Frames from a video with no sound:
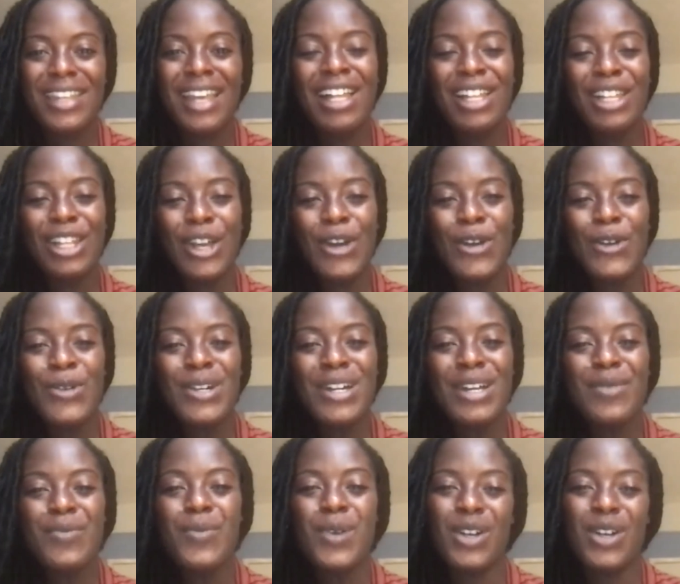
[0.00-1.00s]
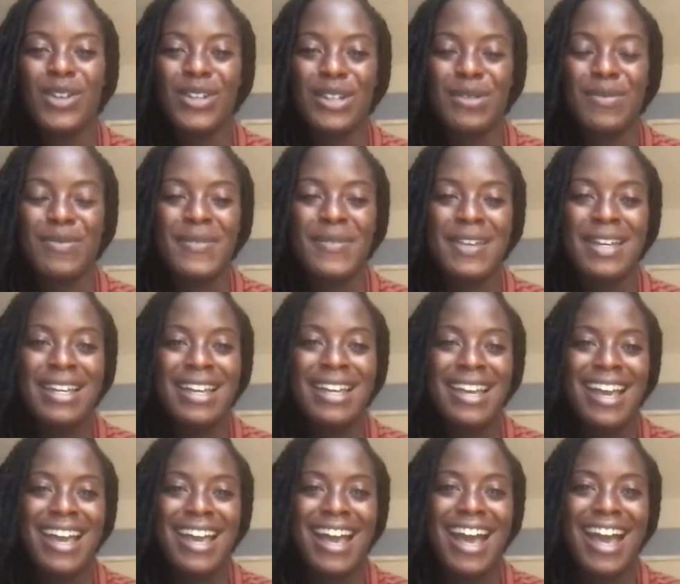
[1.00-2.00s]
Hello and welcome.
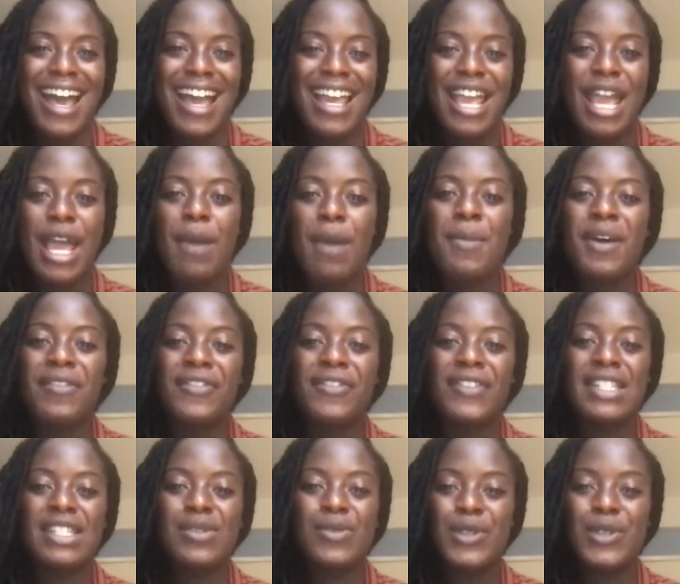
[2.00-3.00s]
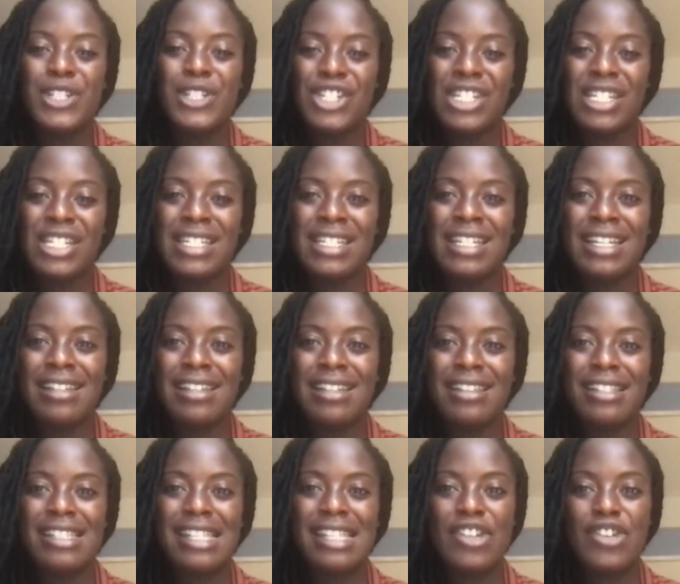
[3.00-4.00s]
I am Hafiza Rashid, the
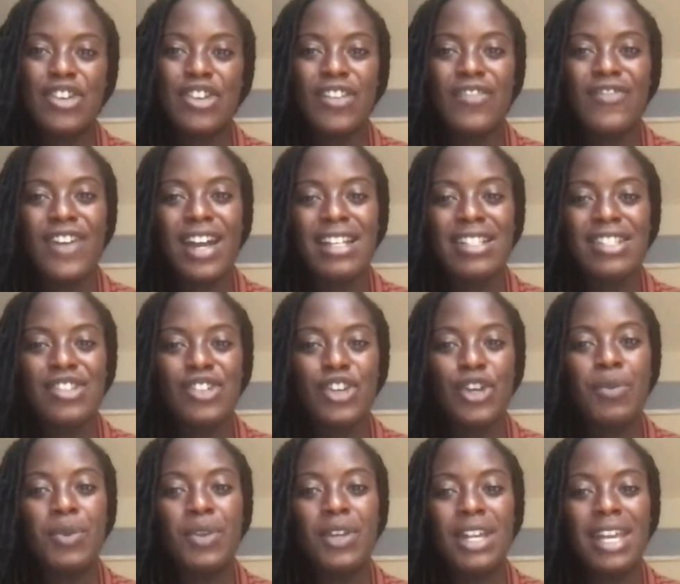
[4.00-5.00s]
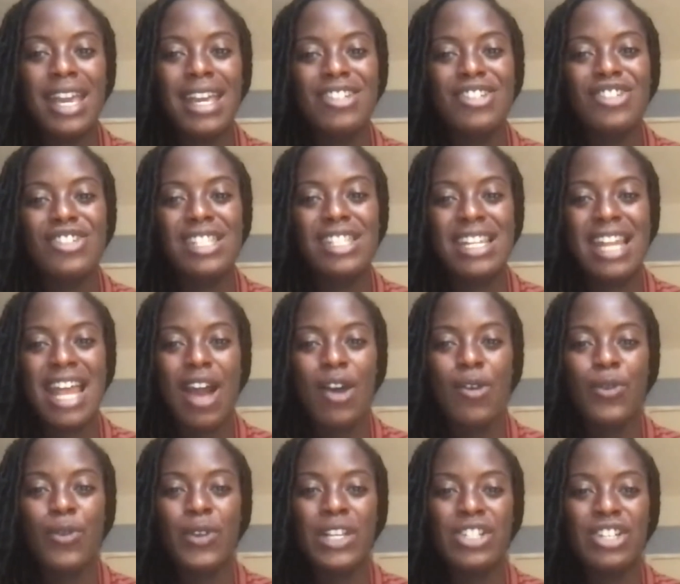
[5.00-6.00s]
Senior Advisor, Communications and
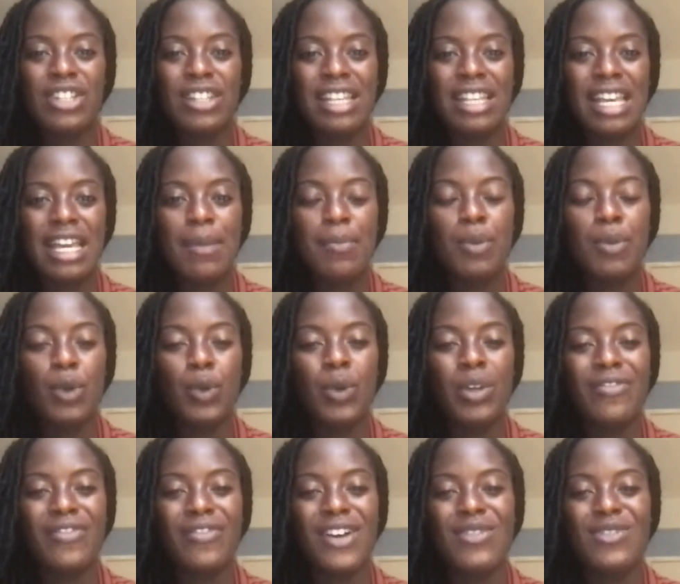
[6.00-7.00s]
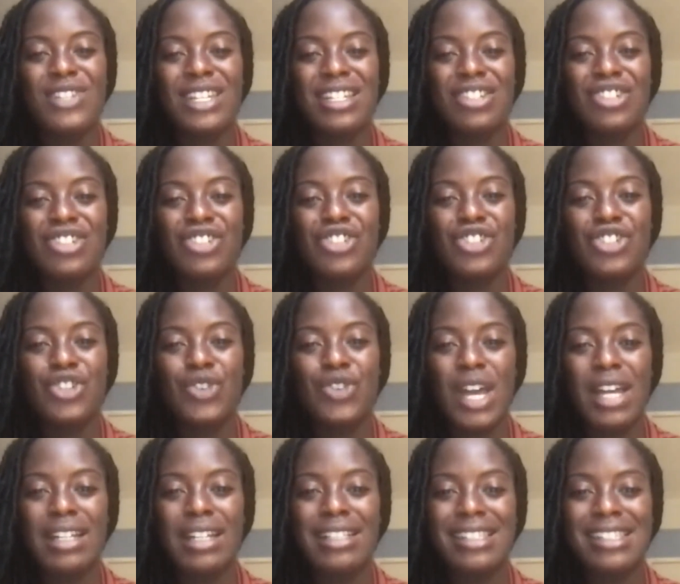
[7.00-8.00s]
Outreach at the King Baudouin Foundation,
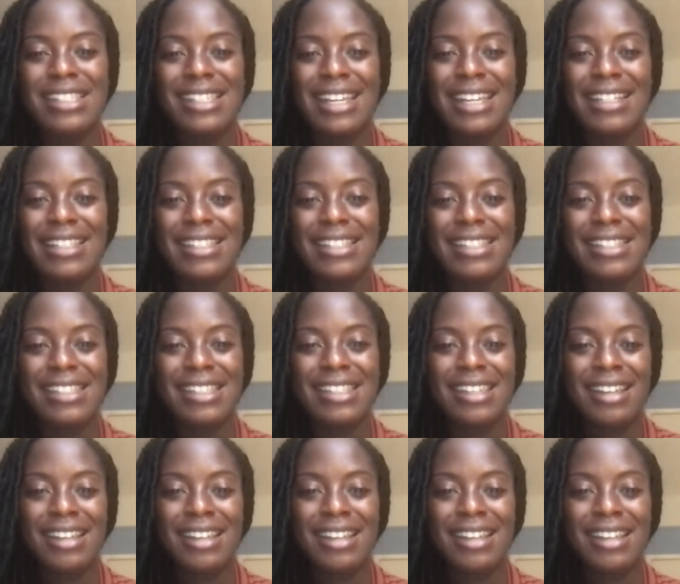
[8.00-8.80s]
United States.